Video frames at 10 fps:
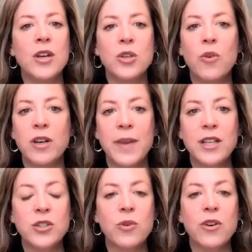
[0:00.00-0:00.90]
You want to
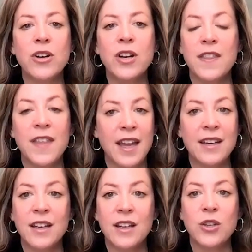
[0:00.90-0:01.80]
make sure
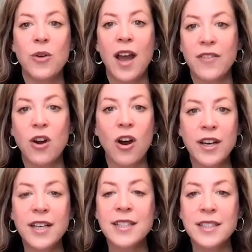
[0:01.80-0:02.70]
that you have an
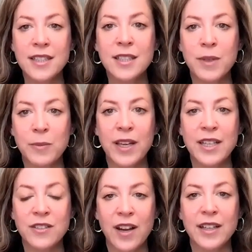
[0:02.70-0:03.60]
auditing system in
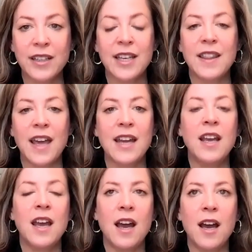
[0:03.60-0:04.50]
place finally that
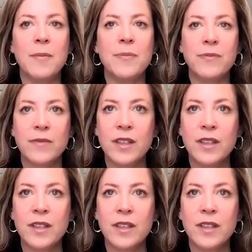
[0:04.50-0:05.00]
um,